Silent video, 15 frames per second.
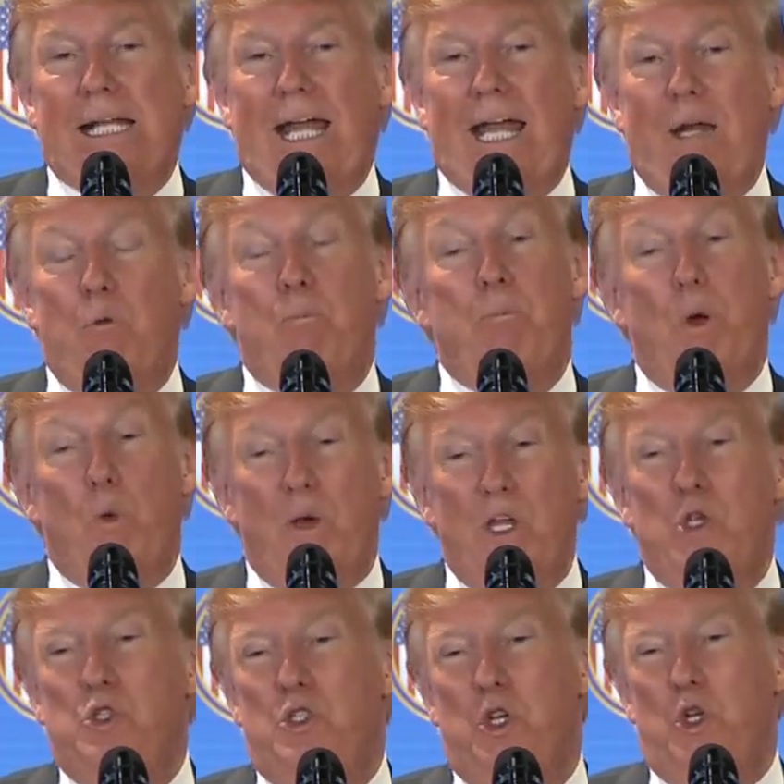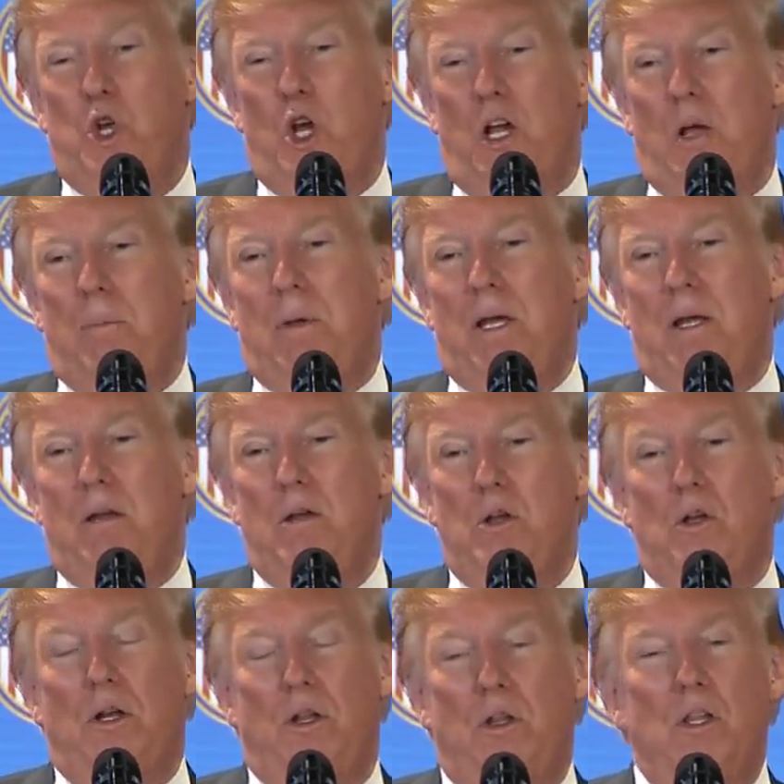But we used to talk about
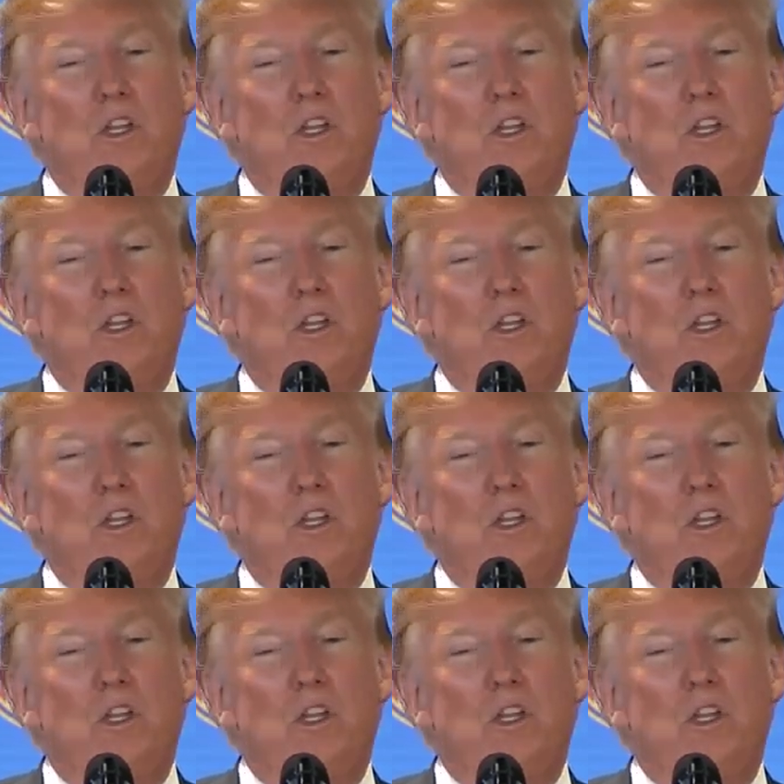nuclear.